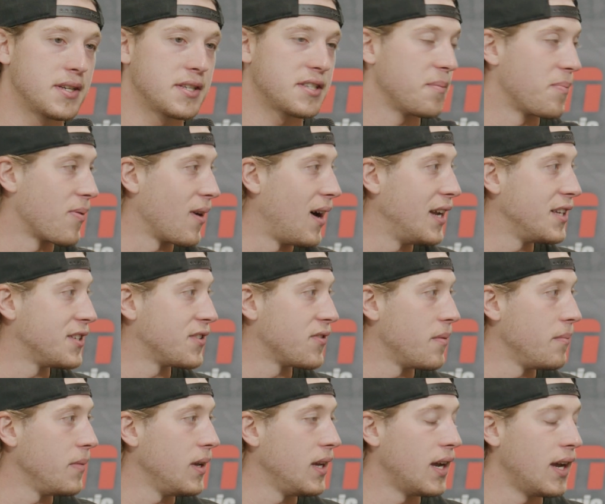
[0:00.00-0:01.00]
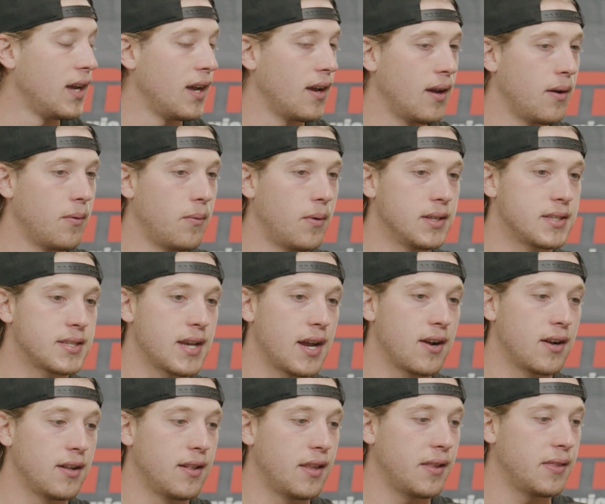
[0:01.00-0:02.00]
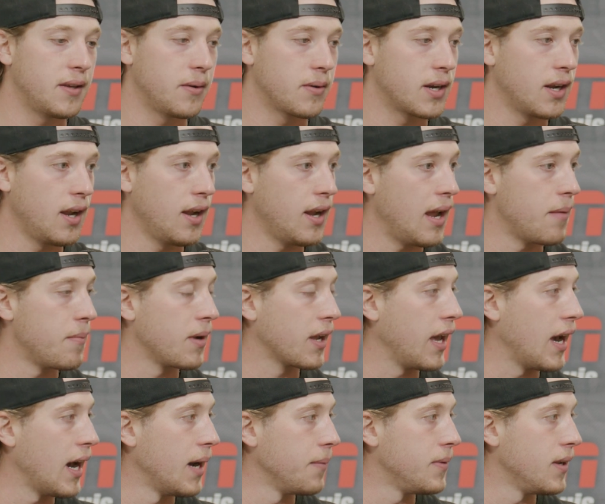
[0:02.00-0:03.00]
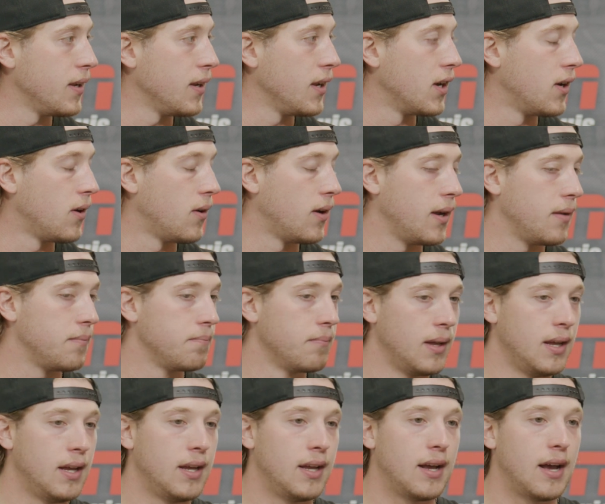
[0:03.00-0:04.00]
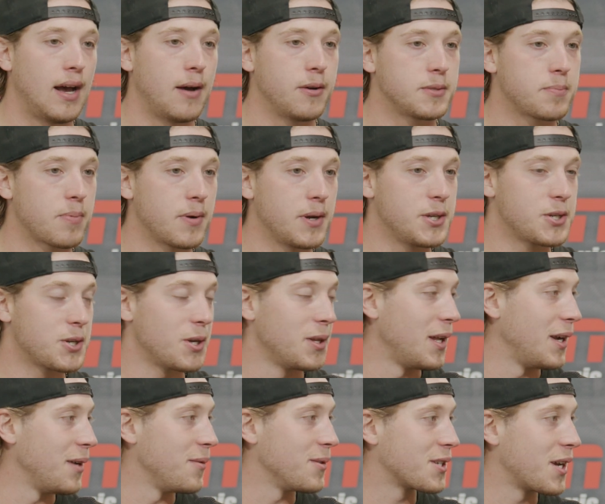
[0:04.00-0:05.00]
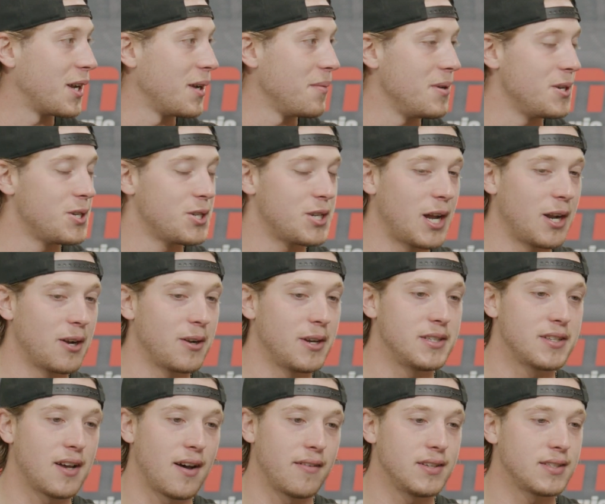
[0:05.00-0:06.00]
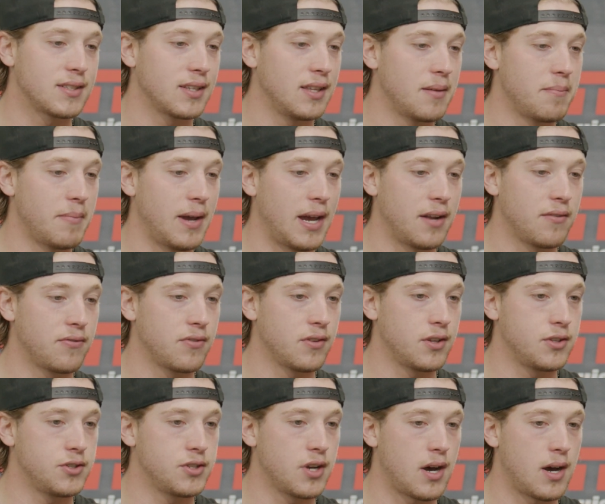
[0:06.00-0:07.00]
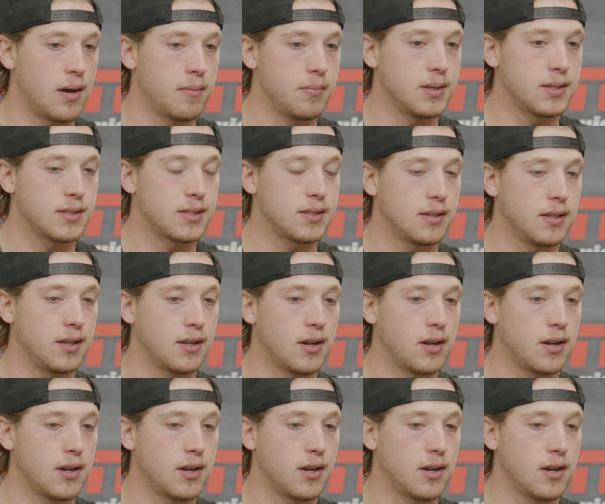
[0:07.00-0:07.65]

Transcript: a surprise for me. Once I heard that they were going to name a captain, I was pretty sure that it was going to be Schenner. He's obviously the man for the job. He's,